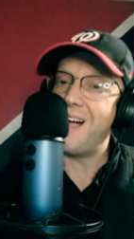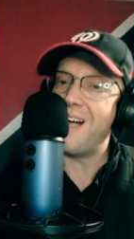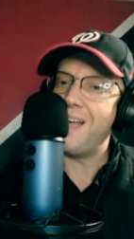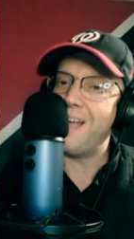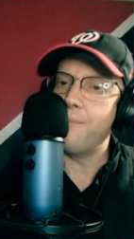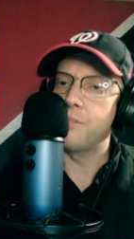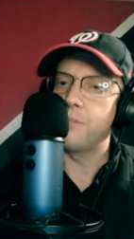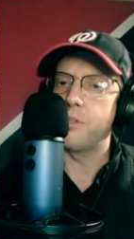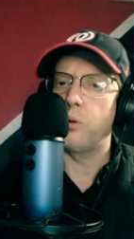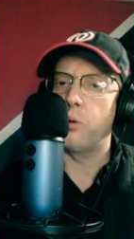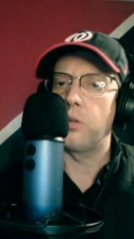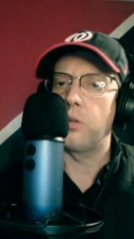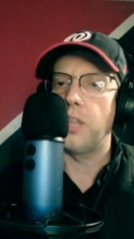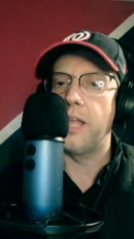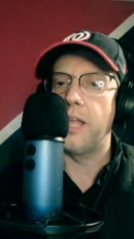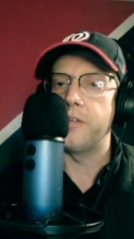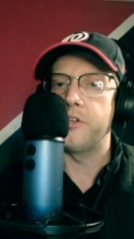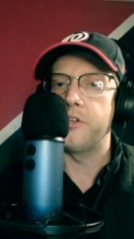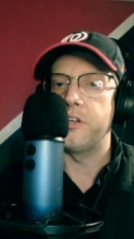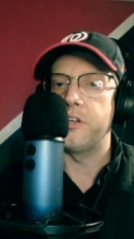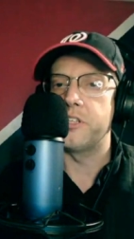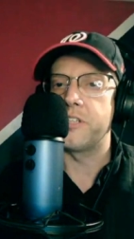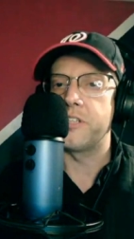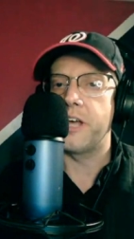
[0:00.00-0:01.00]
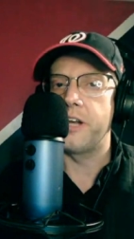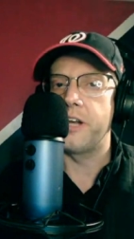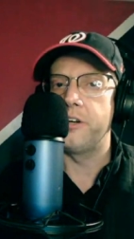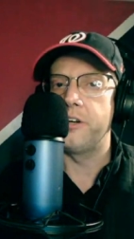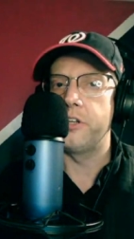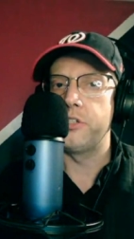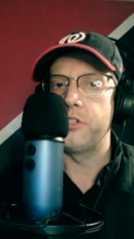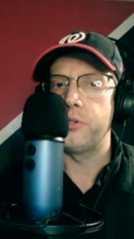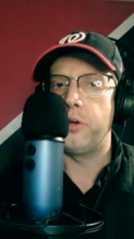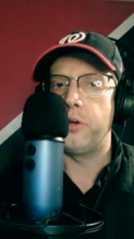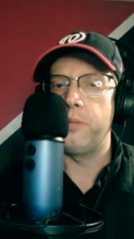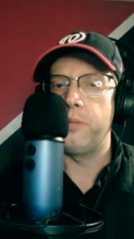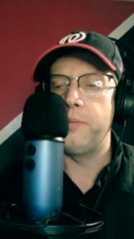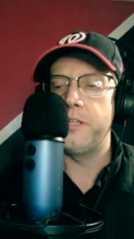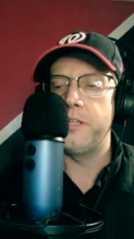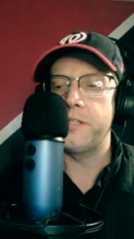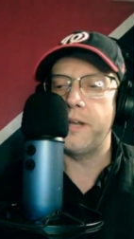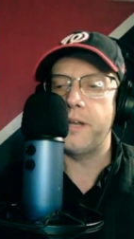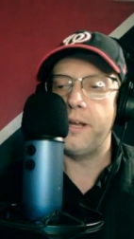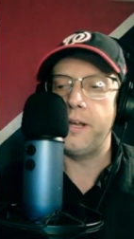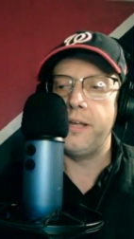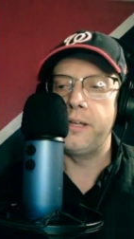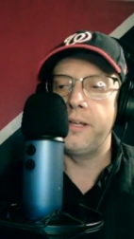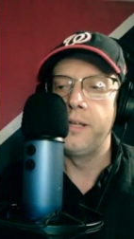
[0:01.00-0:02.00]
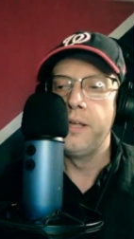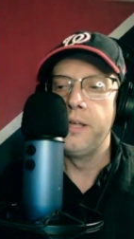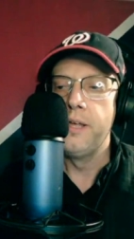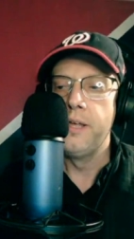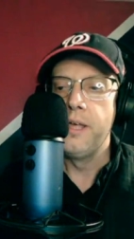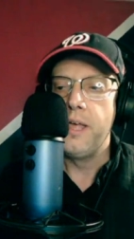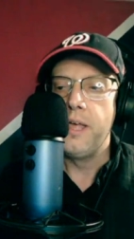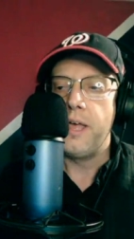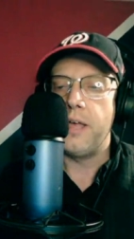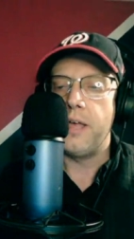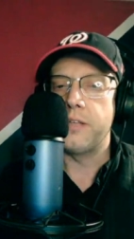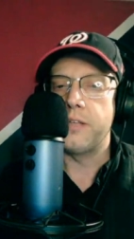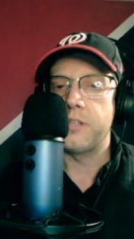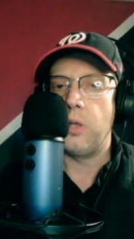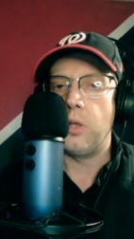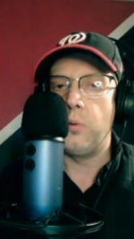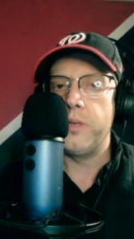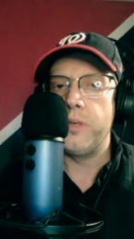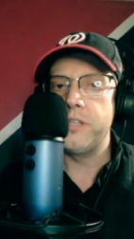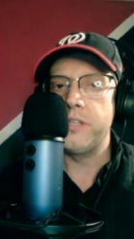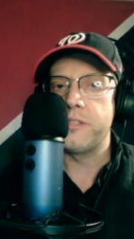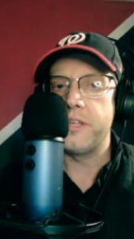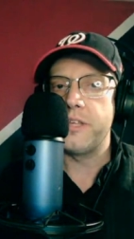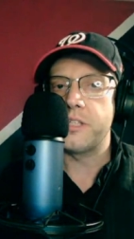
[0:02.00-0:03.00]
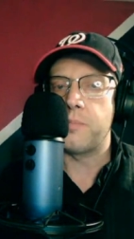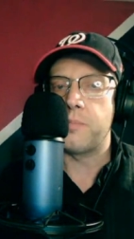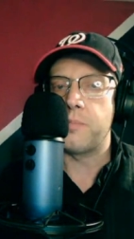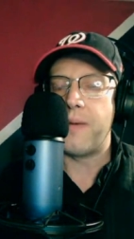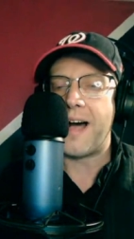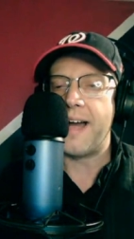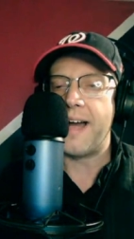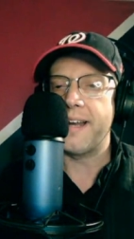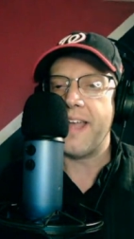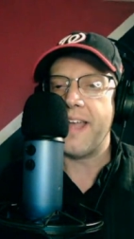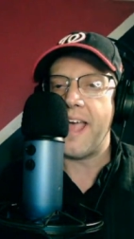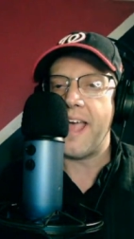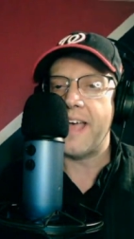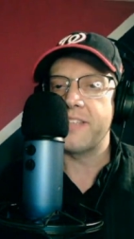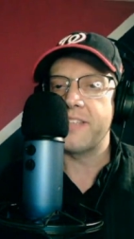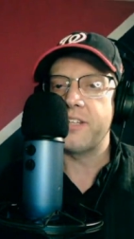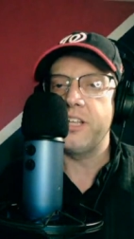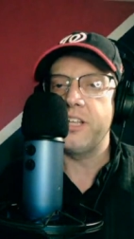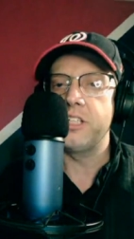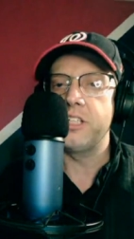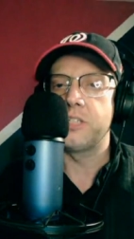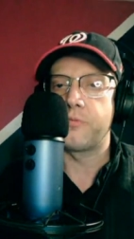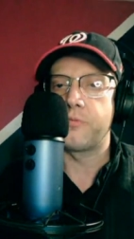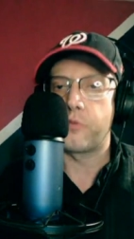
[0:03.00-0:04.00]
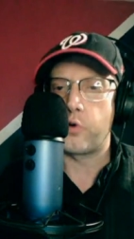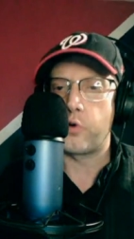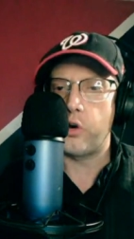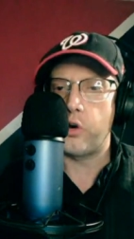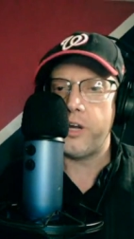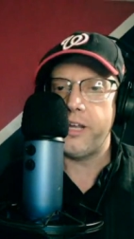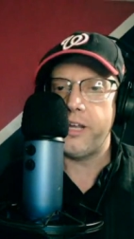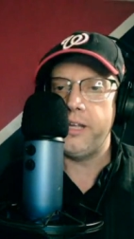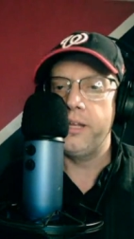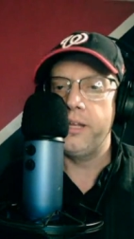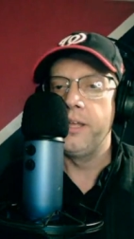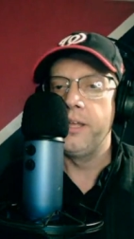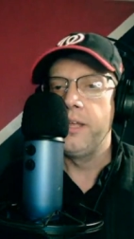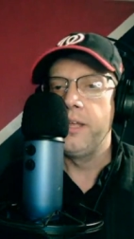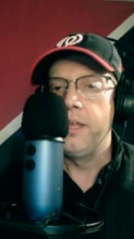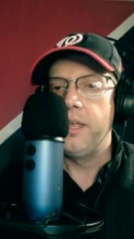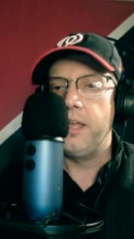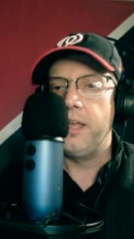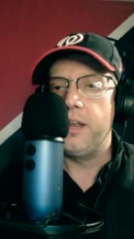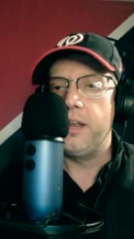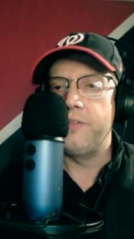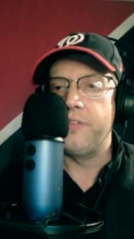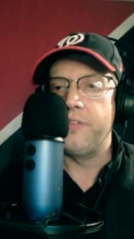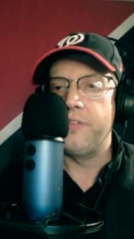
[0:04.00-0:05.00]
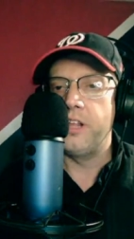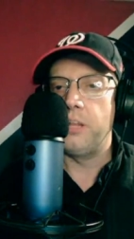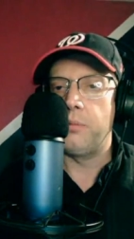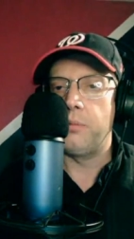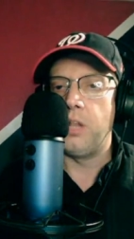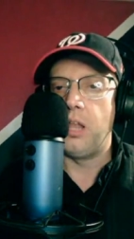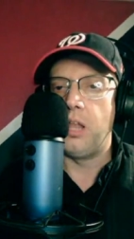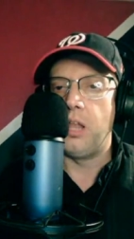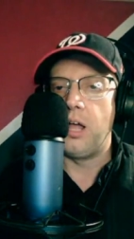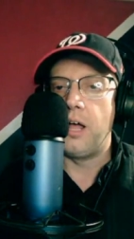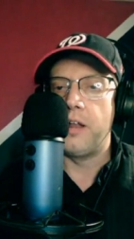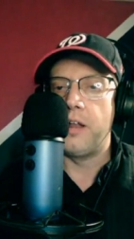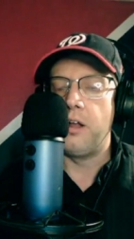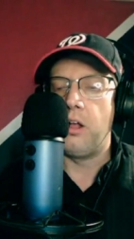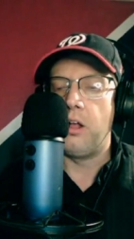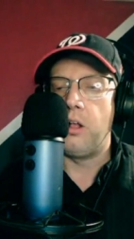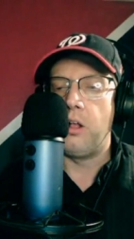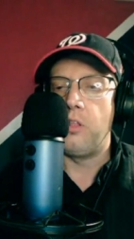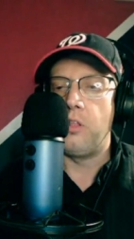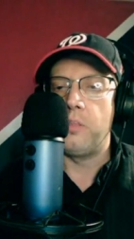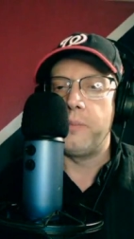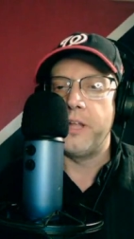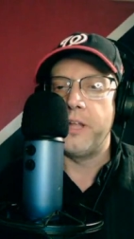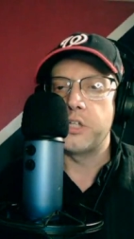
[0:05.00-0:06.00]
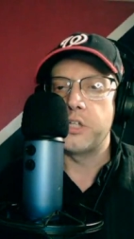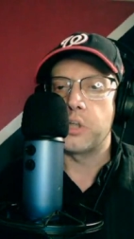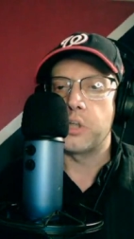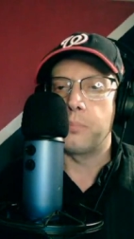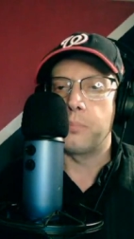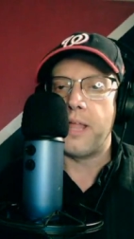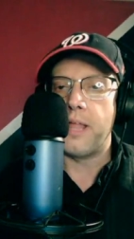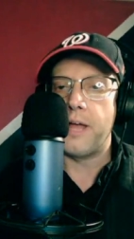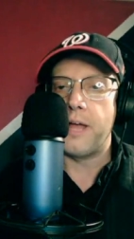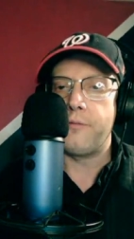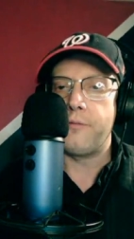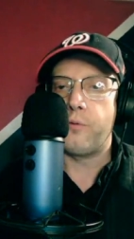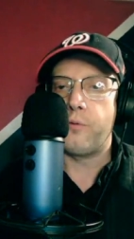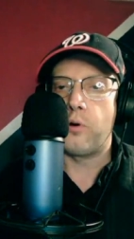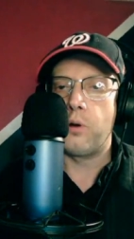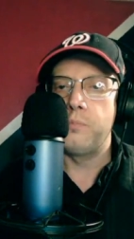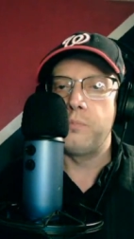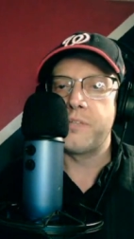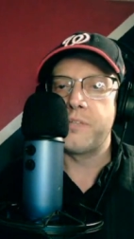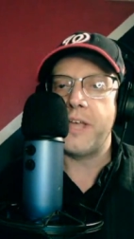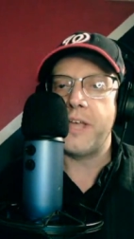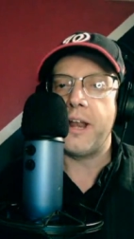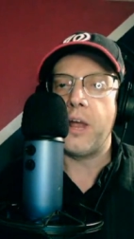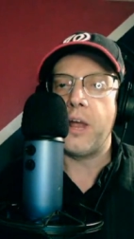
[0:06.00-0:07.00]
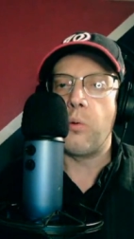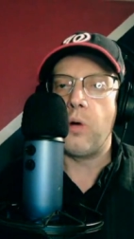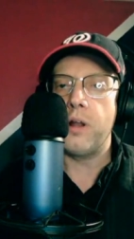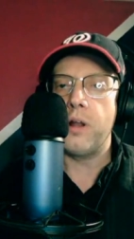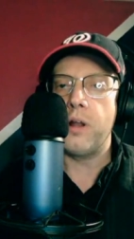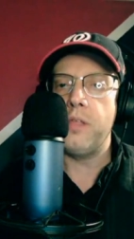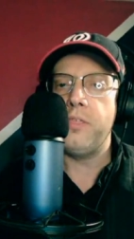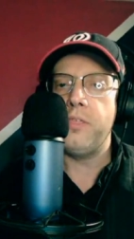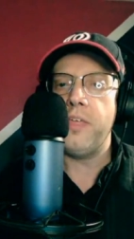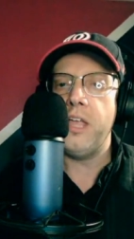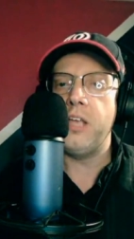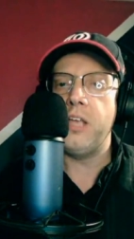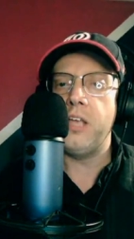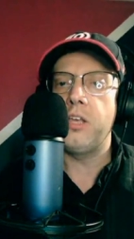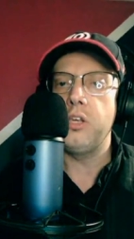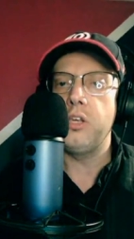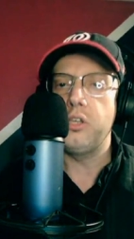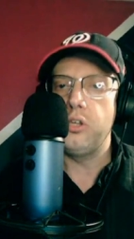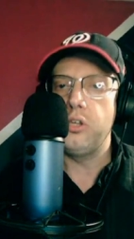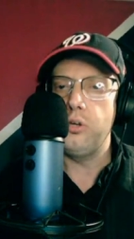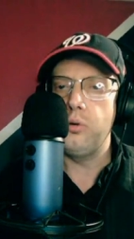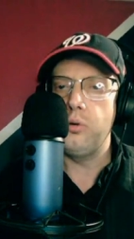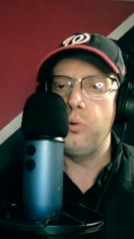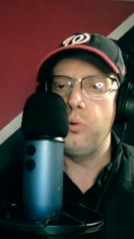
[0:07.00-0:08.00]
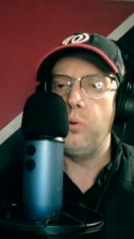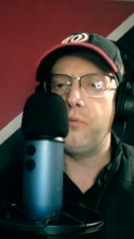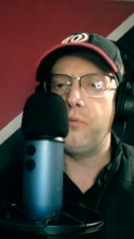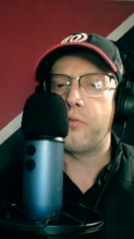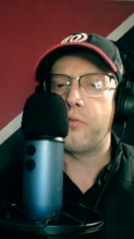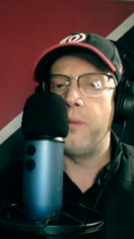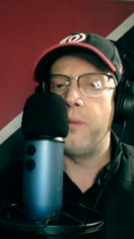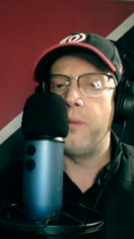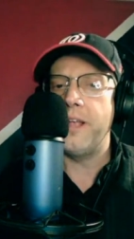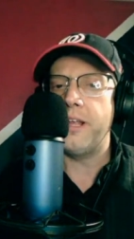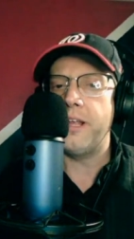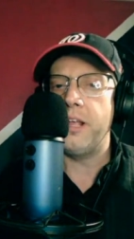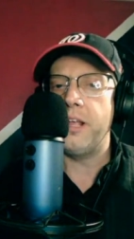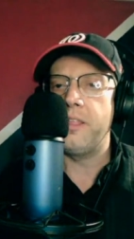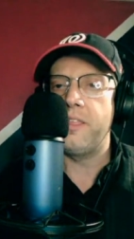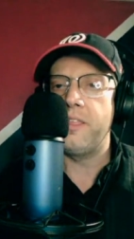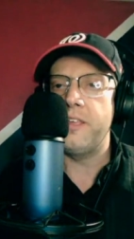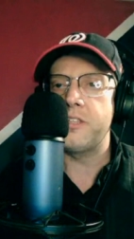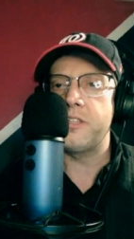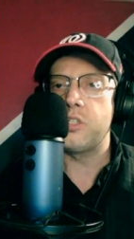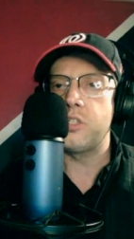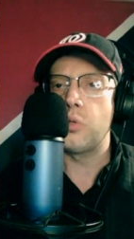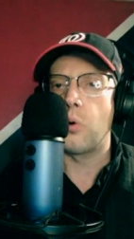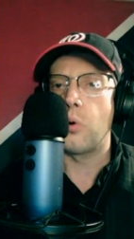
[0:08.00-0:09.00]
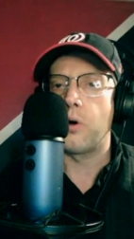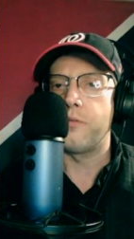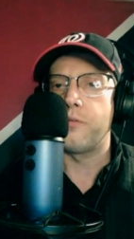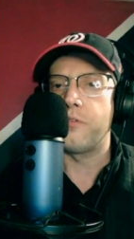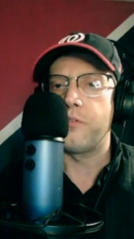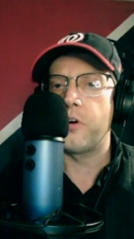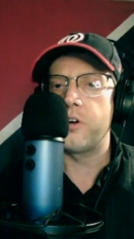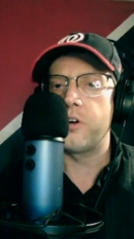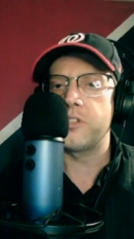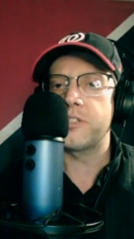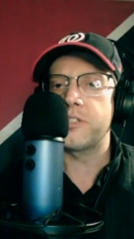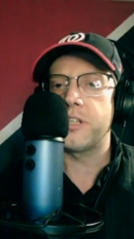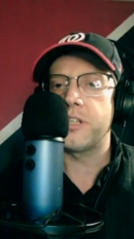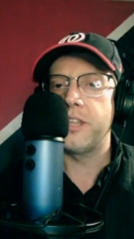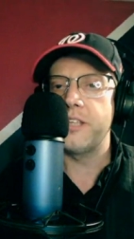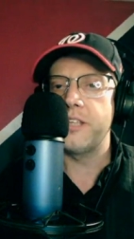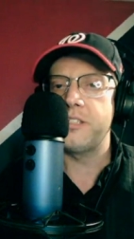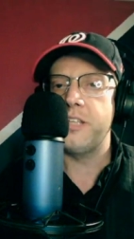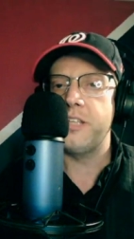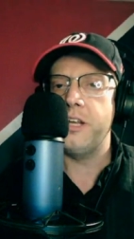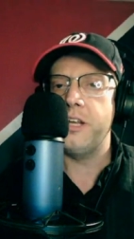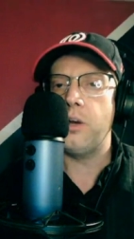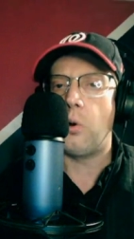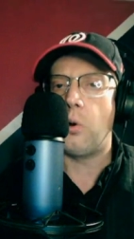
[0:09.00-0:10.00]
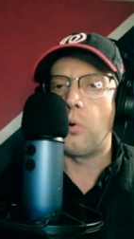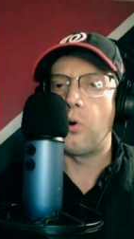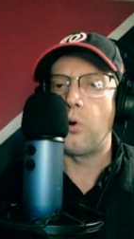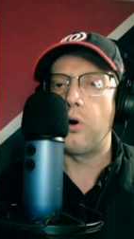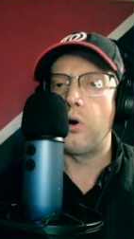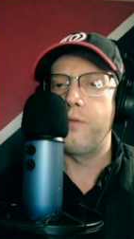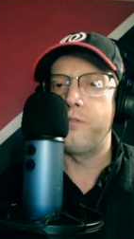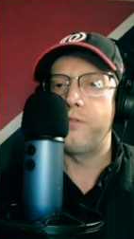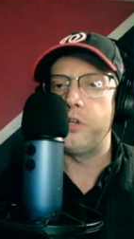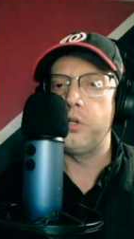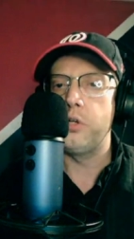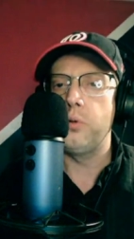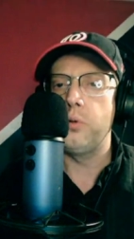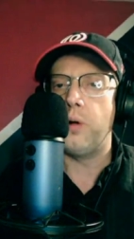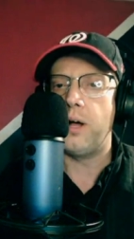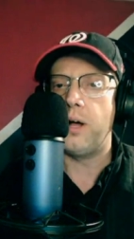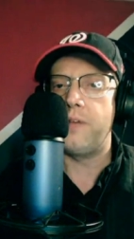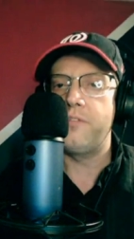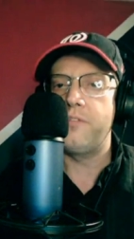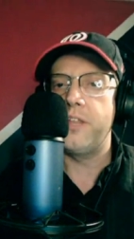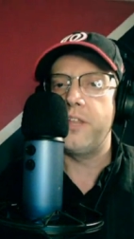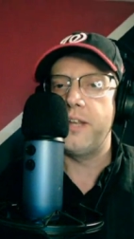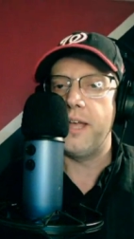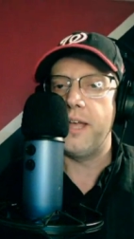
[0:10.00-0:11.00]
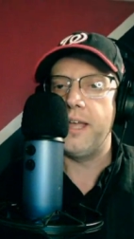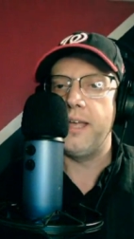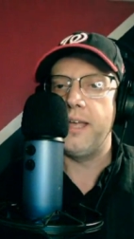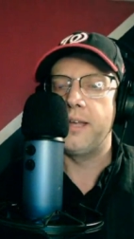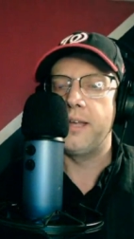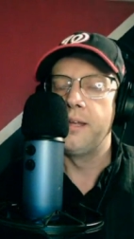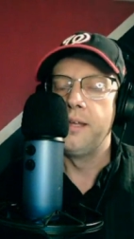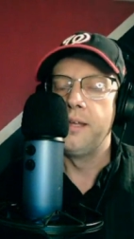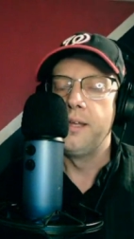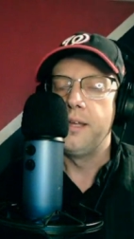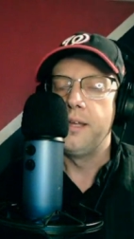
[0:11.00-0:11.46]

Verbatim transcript: I'm so glad you decided to join me today. As always, this podcast is free and available on all the major platforms, and I want to thank you for making this your first listen or view of the day.